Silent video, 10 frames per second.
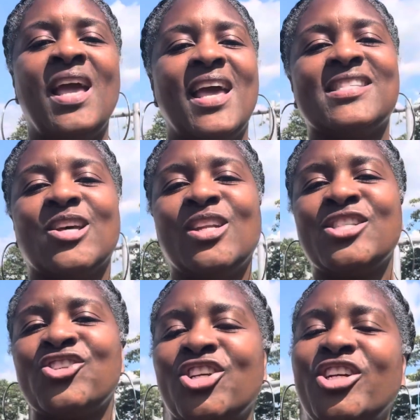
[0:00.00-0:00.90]
And so this
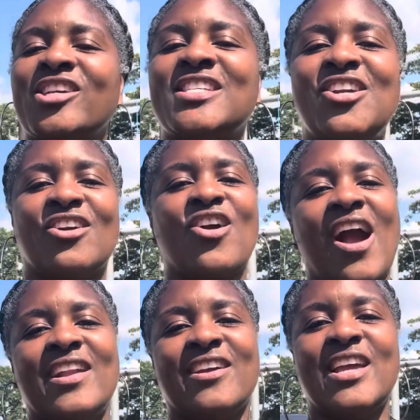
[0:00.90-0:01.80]
is your Jersey Girl Gardener.